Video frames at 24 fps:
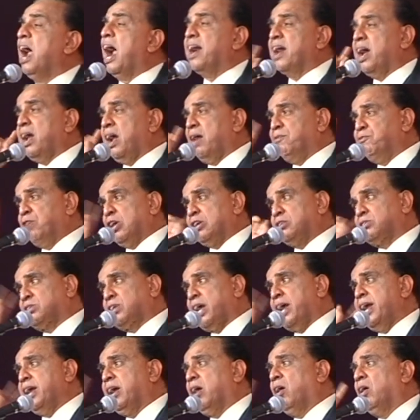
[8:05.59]
And I have been
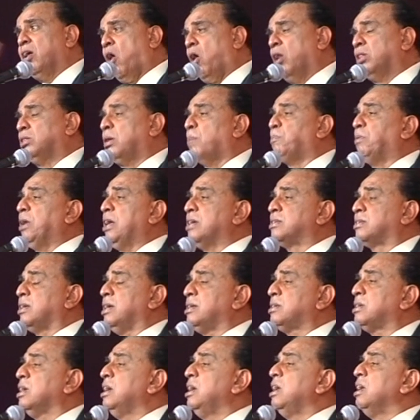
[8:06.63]
saying all the
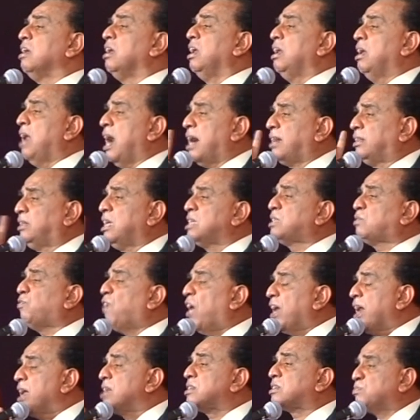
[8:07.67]
places, let this
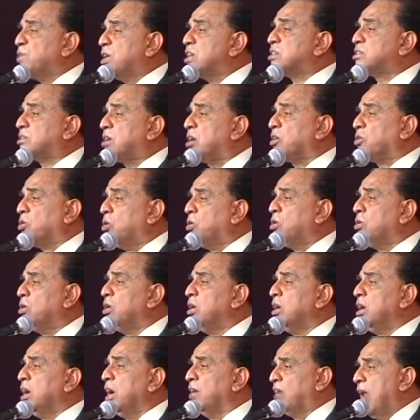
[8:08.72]
finance minister go,
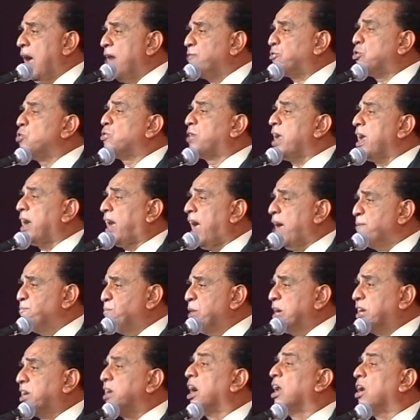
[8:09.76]
he will have to take
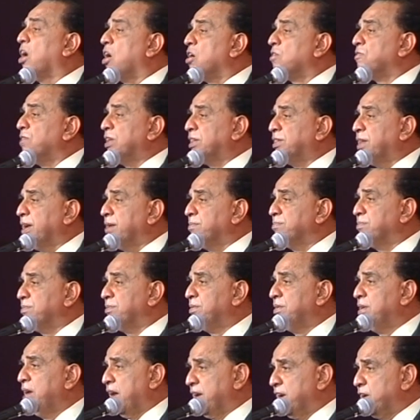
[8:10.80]
FBT along with him.
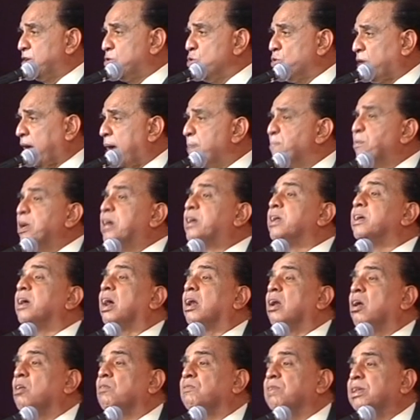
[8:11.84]
And he took
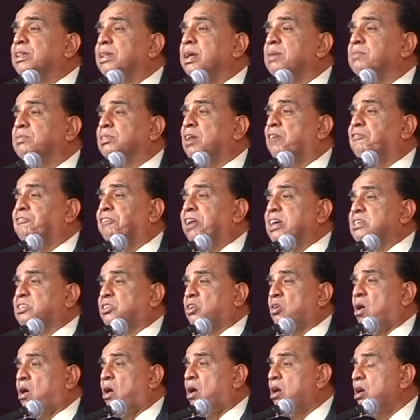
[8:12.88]
FBT along with him. The
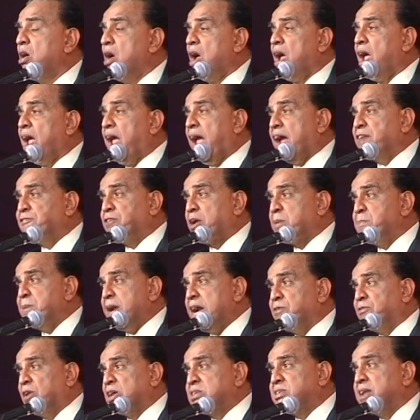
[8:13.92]
worst law ever
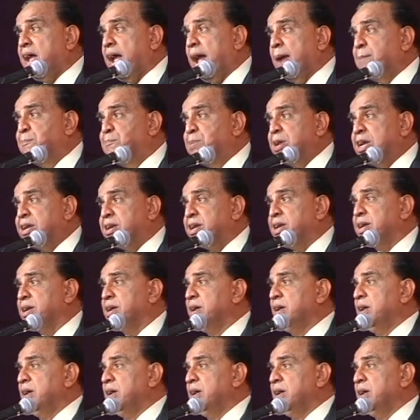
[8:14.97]
made was FBT.